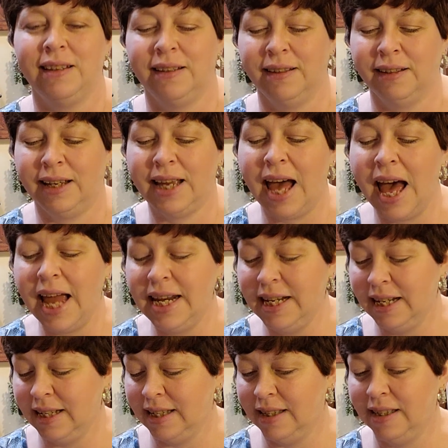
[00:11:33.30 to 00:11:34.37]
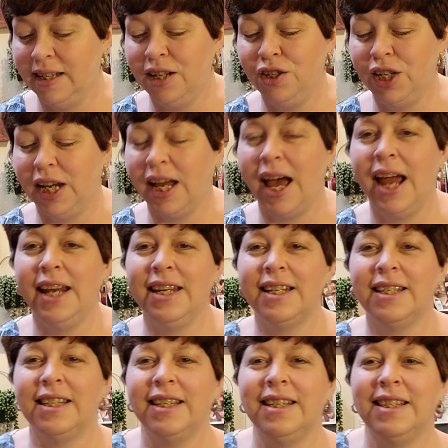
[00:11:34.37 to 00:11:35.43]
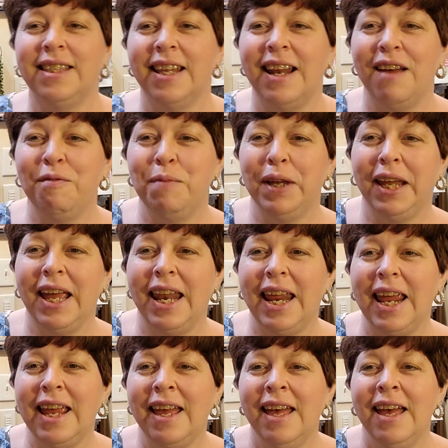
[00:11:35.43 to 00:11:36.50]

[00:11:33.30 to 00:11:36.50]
stitchy kindnesses that I've been getting.